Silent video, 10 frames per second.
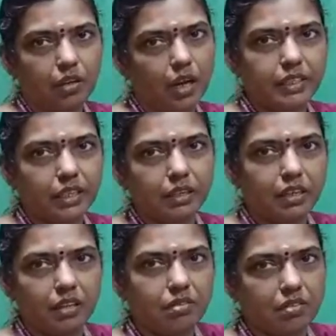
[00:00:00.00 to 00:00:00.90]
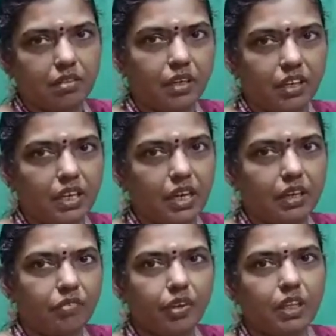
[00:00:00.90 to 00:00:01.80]
Like that, it is
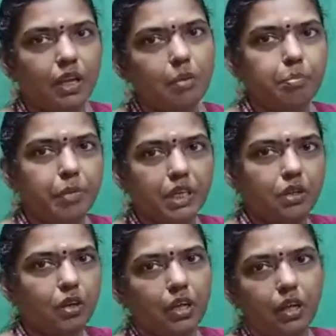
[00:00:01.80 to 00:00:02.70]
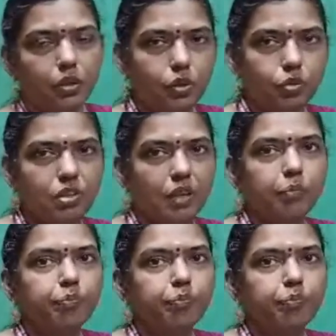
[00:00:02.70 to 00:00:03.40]
dedicated for the particular user.